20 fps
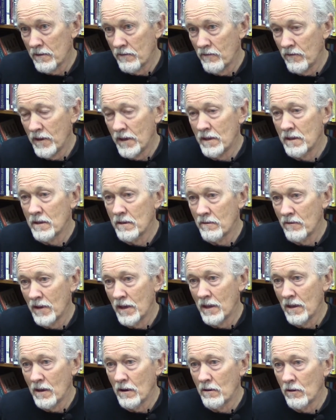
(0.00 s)

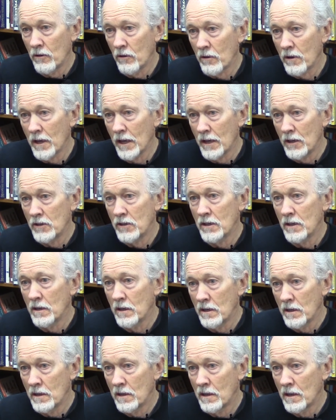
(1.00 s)
vis-a-vis their location
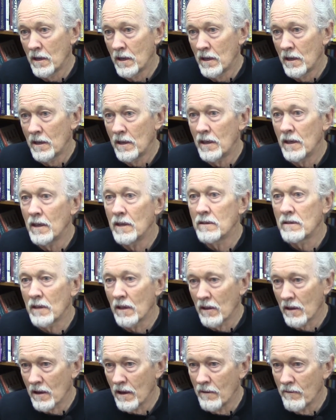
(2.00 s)
in
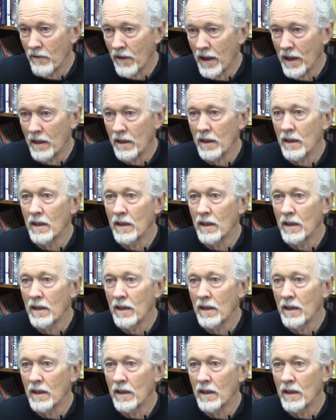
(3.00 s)
Silicon Valley.